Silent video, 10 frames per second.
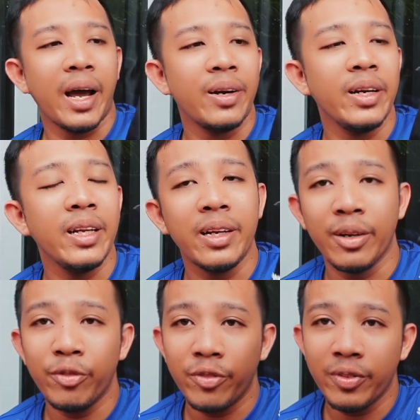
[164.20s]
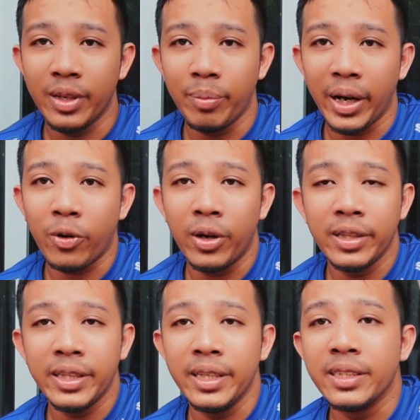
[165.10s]
I really love the back
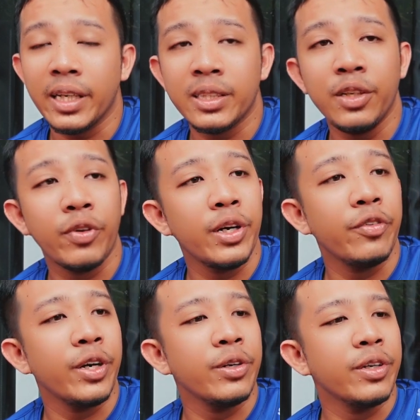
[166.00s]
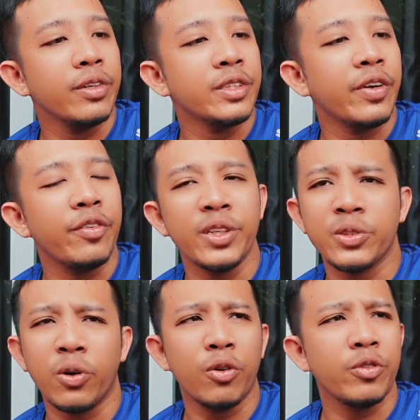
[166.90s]
quality. It's actually very, very good. It's very, very
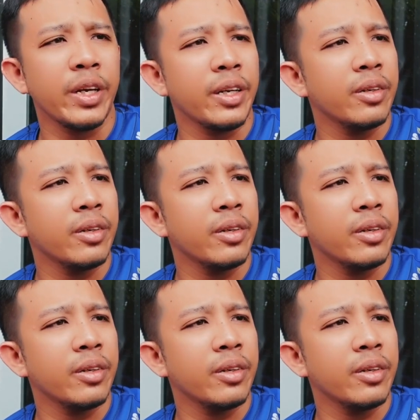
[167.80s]
soft, and